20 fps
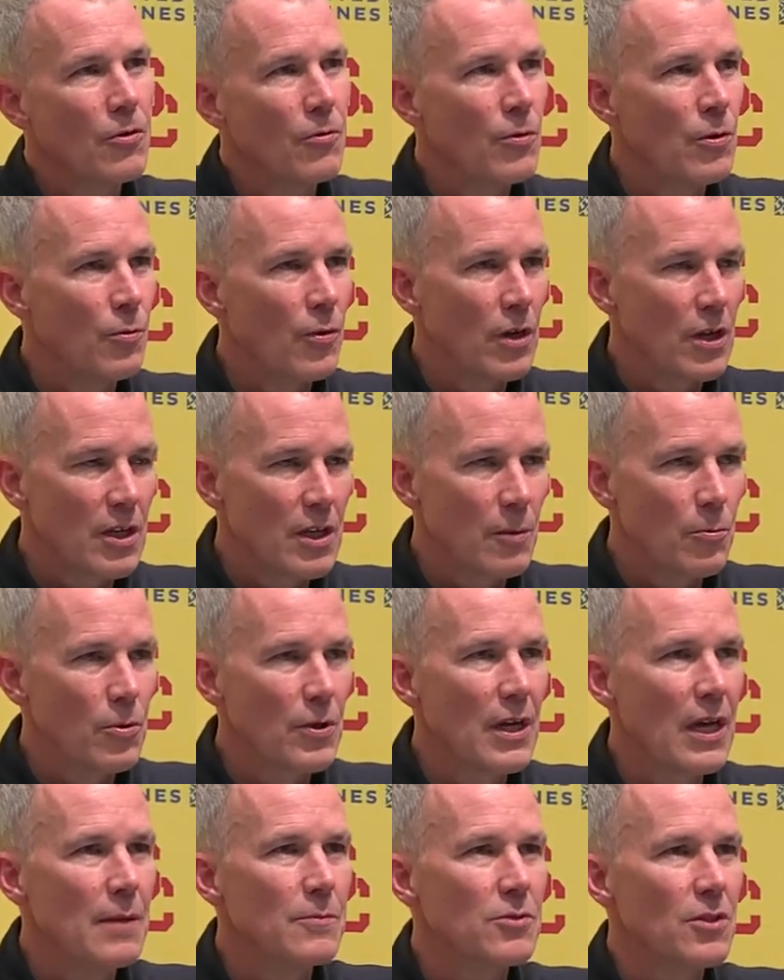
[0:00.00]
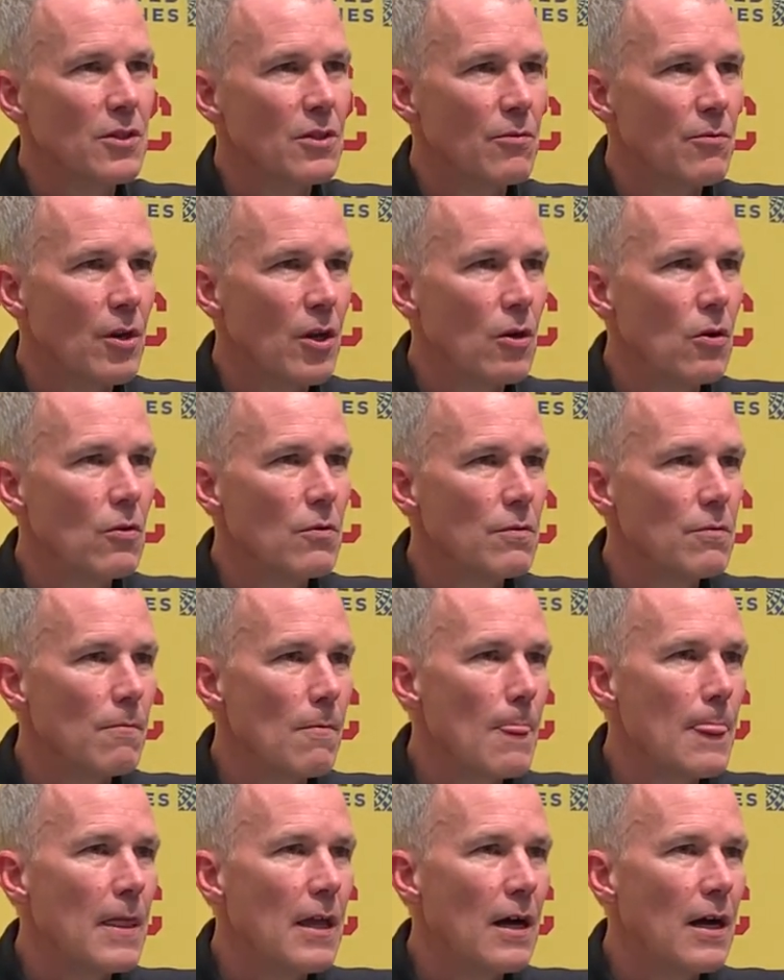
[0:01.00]
We won a couple games on the road,
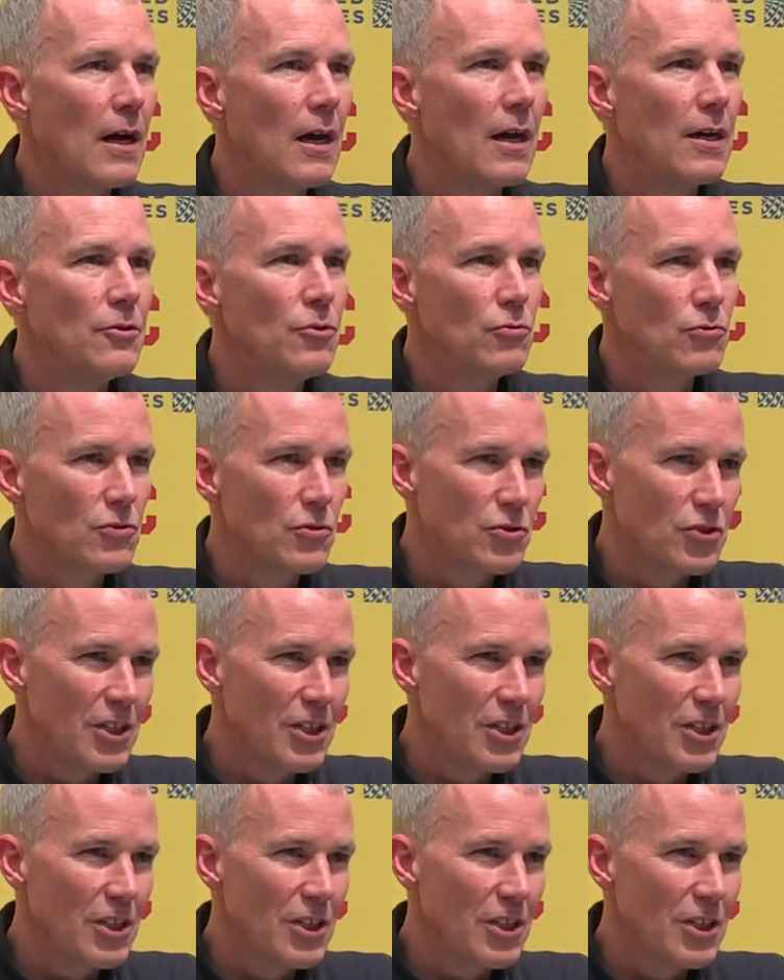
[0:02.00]
neutral